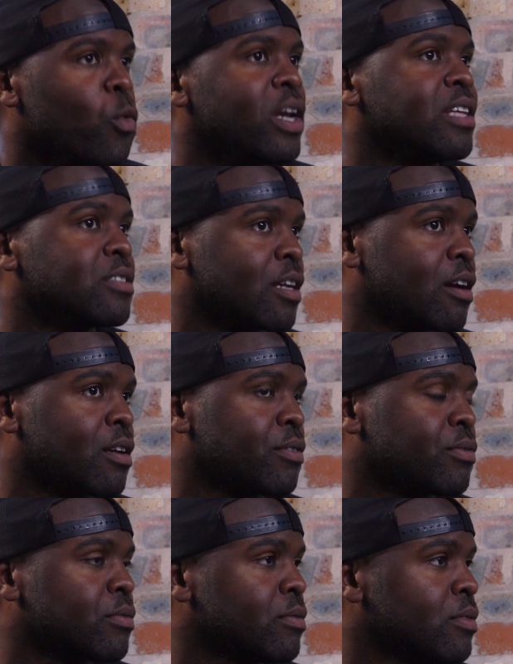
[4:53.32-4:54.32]
willing to kind of,
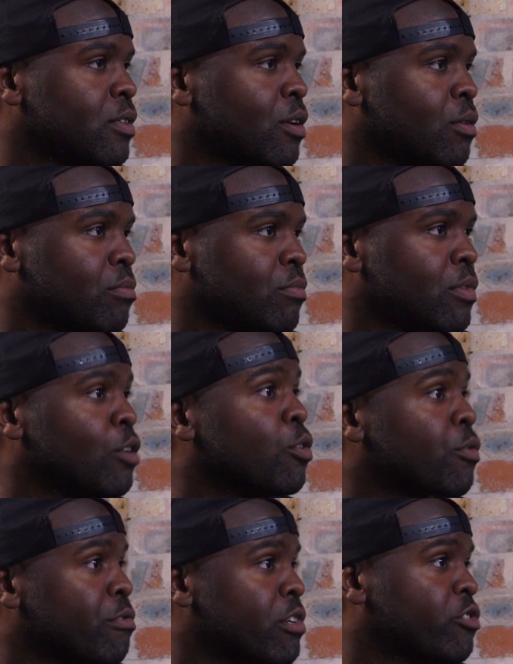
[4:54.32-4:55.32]
you know,
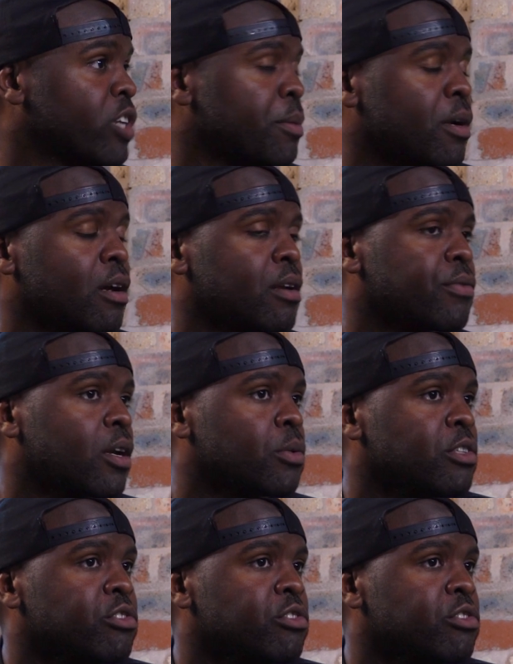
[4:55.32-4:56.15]
look for a dream, kind of follow a